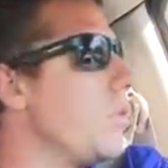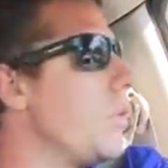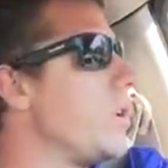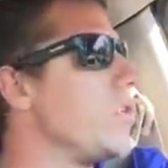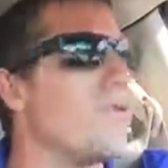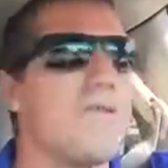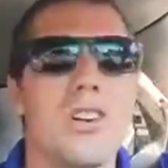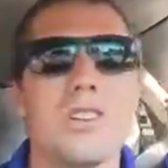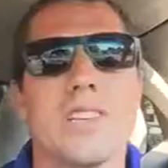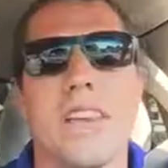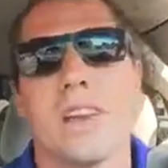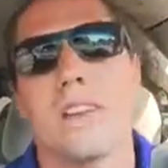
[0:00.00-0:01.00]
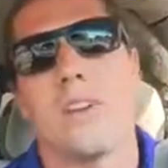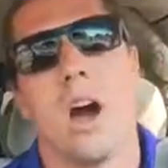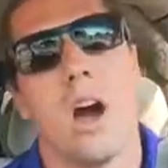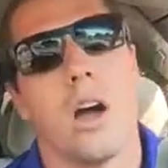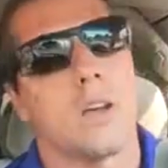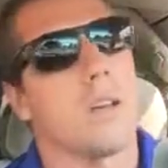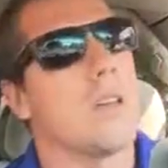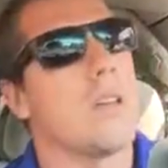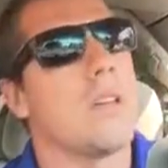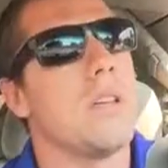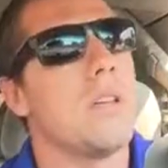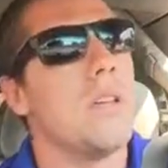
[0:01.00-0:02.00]
when you first get a dog,
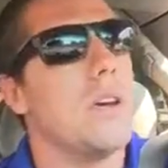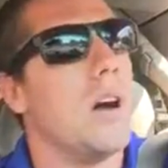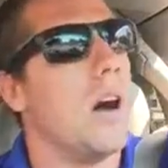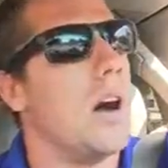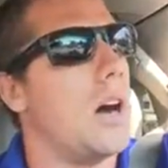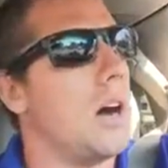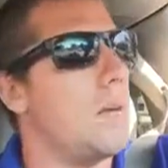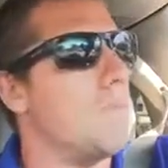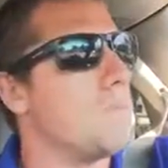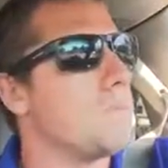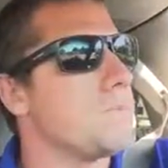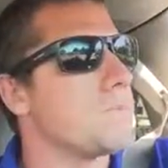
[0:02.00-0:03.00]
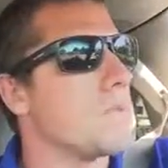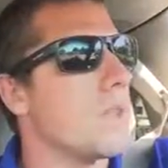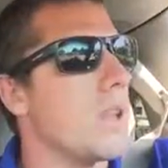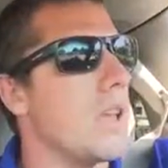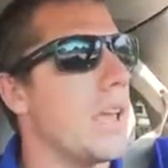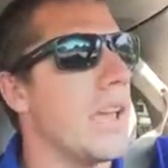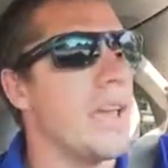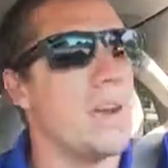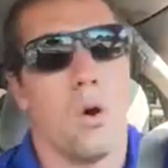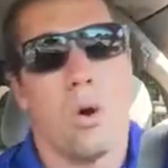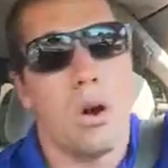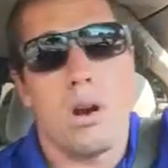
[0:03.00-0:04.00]

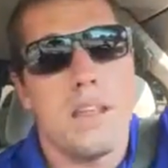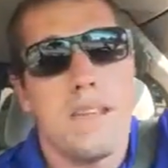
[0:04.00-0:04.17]
or